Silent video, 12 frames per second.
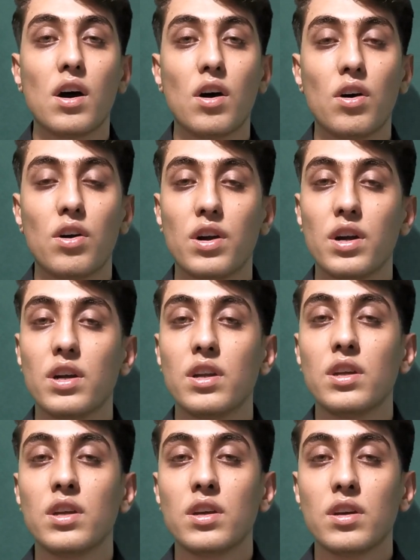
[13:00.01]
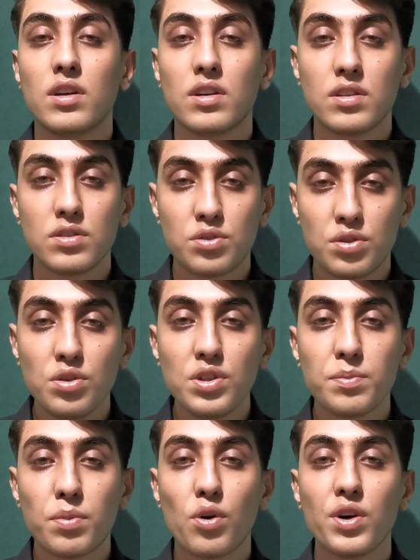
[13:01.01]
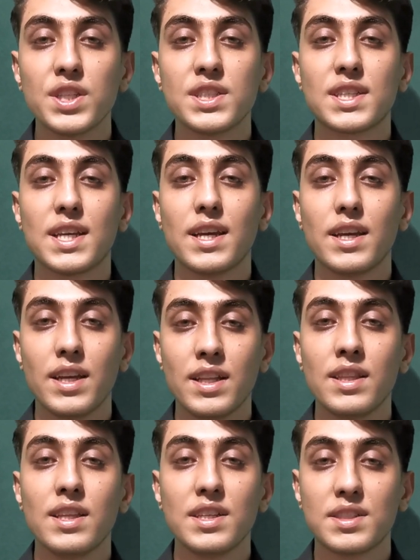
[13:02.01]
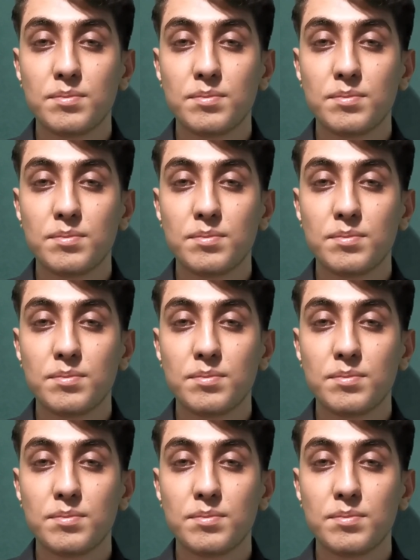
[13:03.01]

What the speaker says: are to the point in the